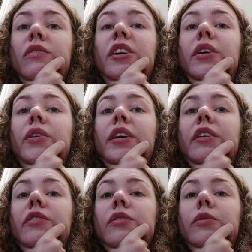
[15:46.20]
Right,
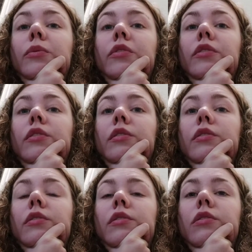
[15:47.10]
okay, so there was a
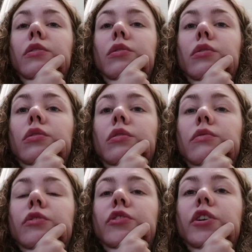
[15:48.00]
low
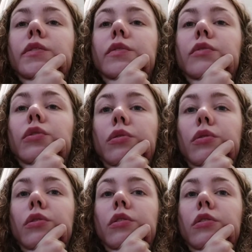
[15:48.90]
reserve of
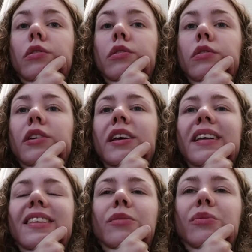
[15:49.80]
coal.
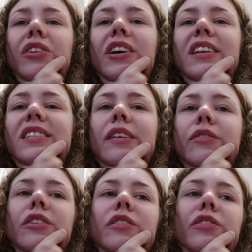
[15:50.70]
This was early
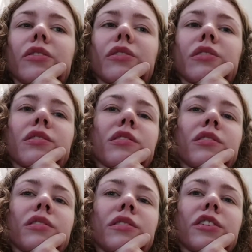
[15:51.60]
70s though.
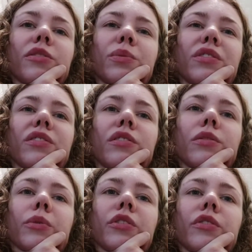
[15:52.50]
This wasn't
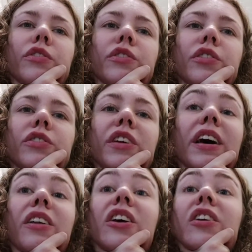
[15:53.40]
the Winter of
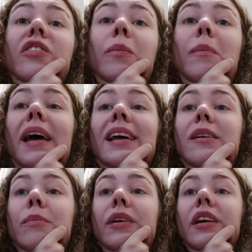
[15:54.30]
Discontent. So
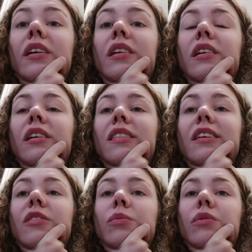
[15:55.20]
maybe
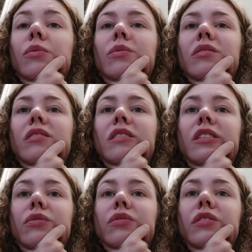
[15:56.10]
this was this
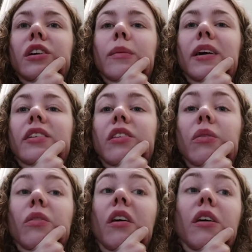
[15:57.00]
different time? I
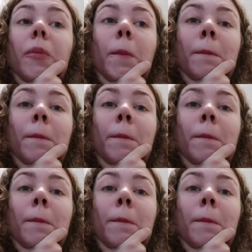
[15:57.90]
don't know.